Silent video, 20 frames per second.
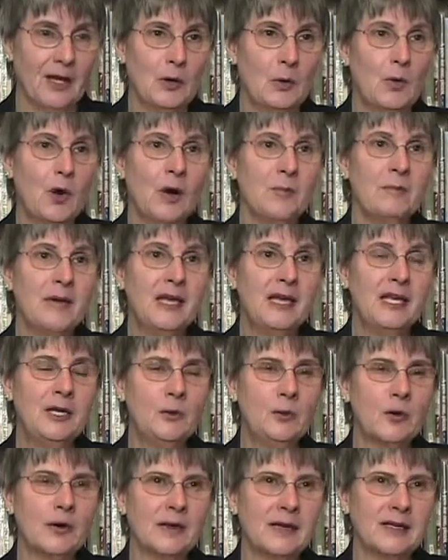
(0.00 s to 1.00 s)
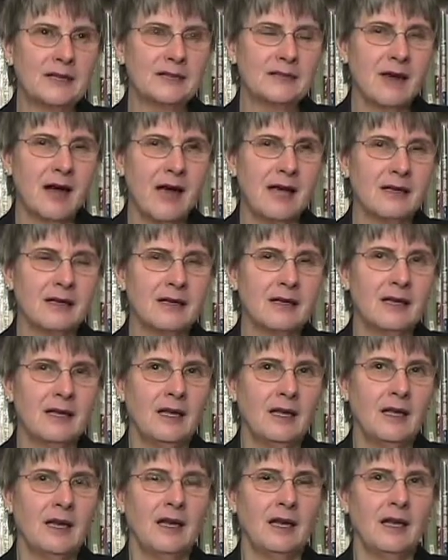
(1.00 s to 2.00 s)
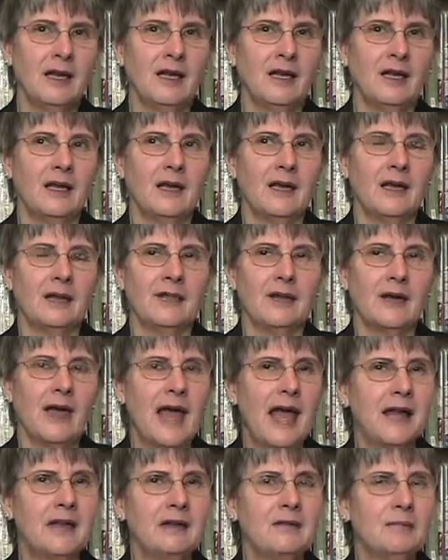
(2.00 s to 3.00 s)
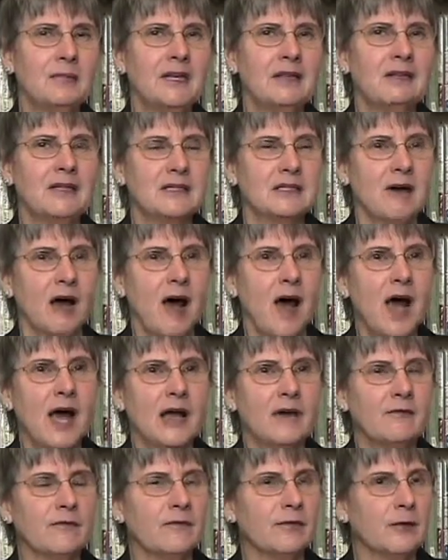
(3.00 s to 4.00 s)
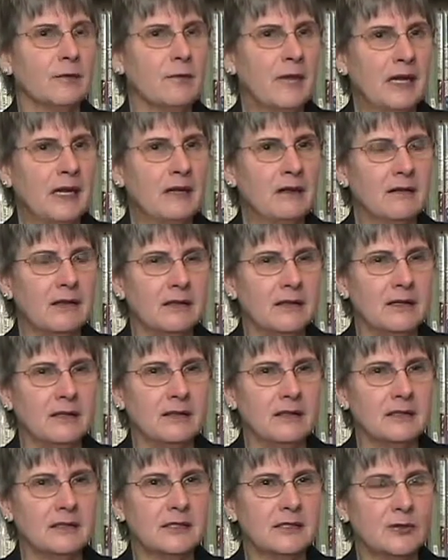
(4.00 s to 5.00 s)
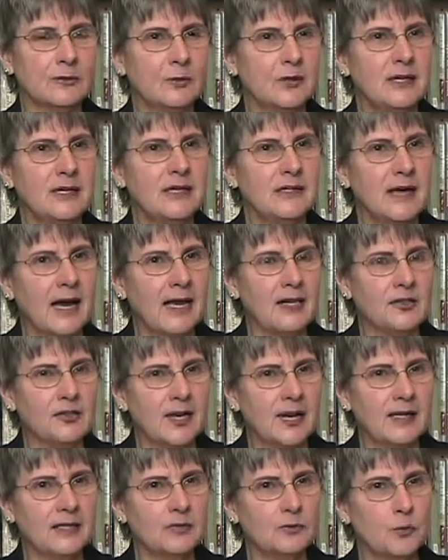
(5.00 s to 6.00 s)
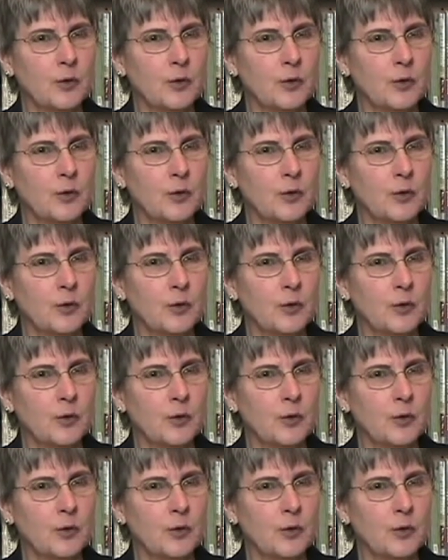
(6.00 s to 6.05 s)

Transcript: While many were excited, there hadn't been the time for many of the deaconesses to really digest